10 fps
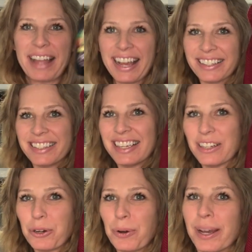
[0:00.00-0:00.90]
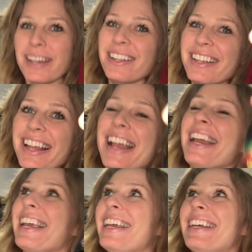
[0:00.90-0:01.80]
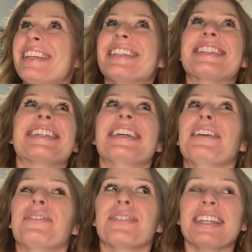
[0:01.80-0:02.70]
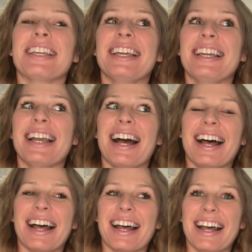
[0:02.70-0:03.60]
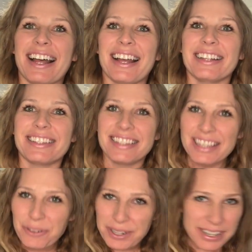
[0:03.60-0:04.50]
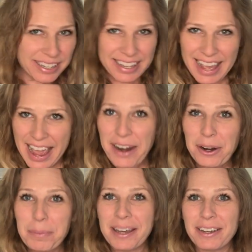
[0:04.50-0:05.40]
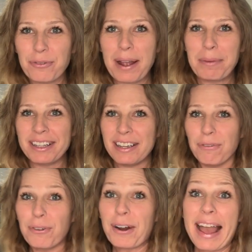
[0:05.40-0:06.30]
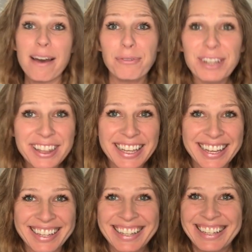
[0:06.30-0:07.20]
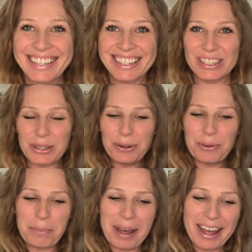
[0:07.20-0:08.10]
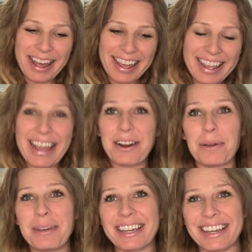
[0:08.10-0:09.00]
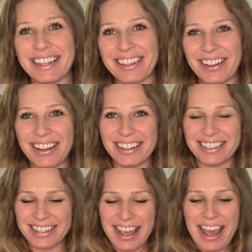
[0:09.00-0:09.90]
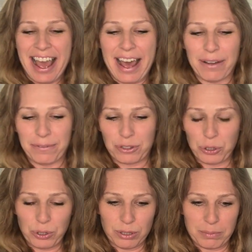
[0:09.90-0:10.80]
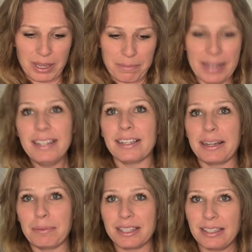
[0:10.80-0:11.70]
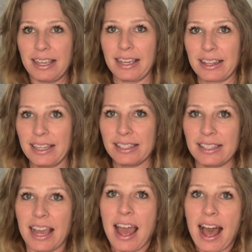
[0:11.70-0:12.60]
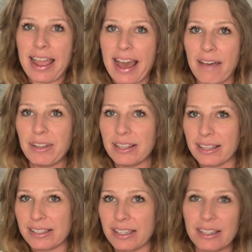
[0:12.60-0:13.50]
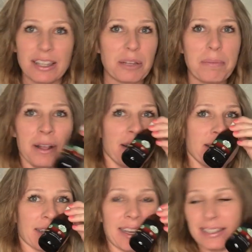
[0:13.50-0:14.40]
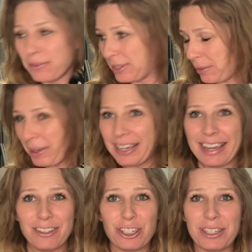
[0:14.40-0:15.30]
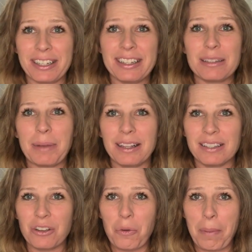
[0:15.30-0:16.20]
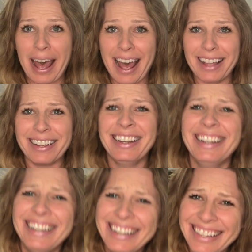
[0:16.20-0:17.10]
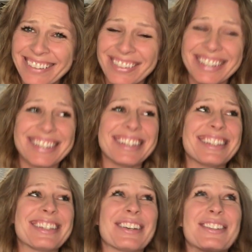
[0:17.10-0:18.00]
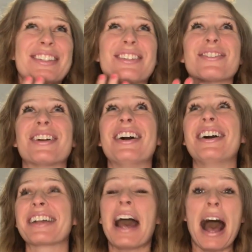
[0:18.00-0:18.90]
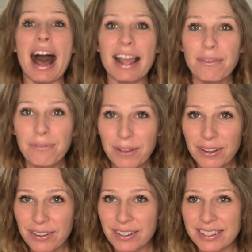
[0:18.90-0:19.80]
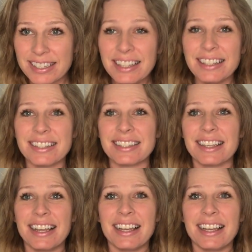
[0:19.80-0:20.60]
Blackseed oil is really a secret Arabic remedy for everything. So my Arabic in-laws have told me many times to take this. I haven't listened to them because it was in my kitchen and it smelled so bad. It was just so strong. I've since